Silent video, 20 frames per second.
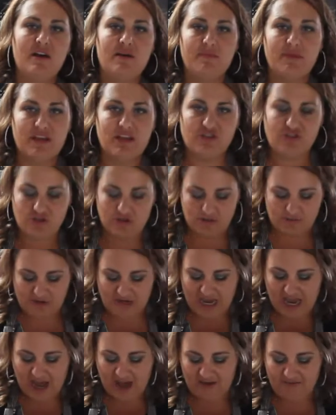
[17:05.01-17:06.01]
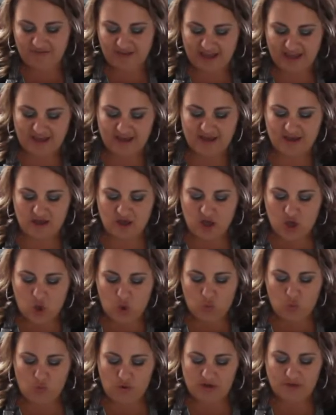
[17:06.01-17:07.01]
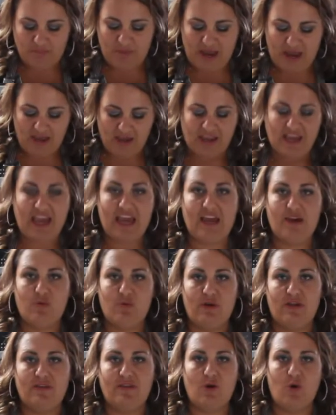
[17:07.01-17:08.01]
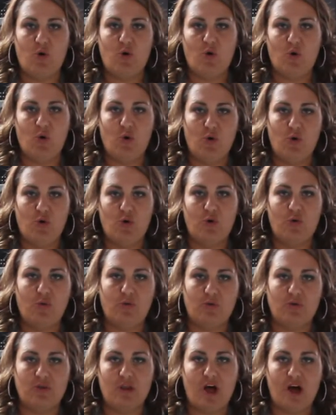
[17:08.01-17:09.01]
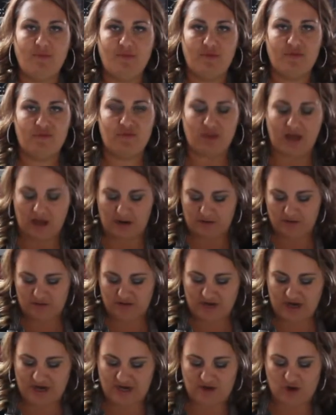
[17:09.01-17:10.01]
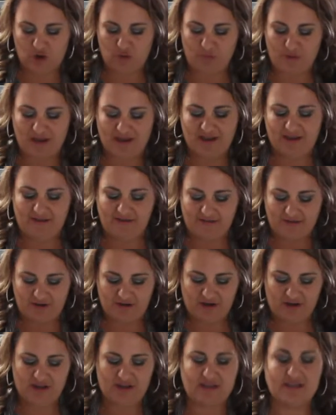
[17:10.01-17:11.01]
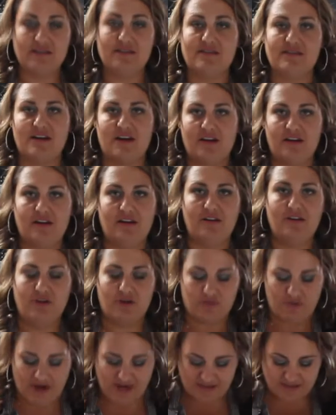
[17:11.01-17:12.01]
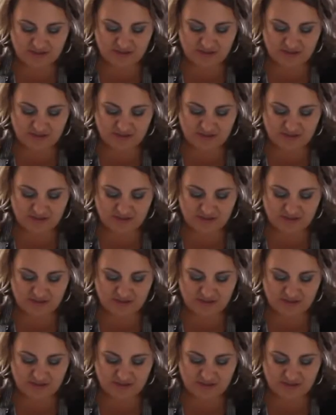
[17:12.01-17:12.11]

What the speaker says: because you don't want to have like one pancake with a whole glob of flour and no baking soda, because it's not going to look right.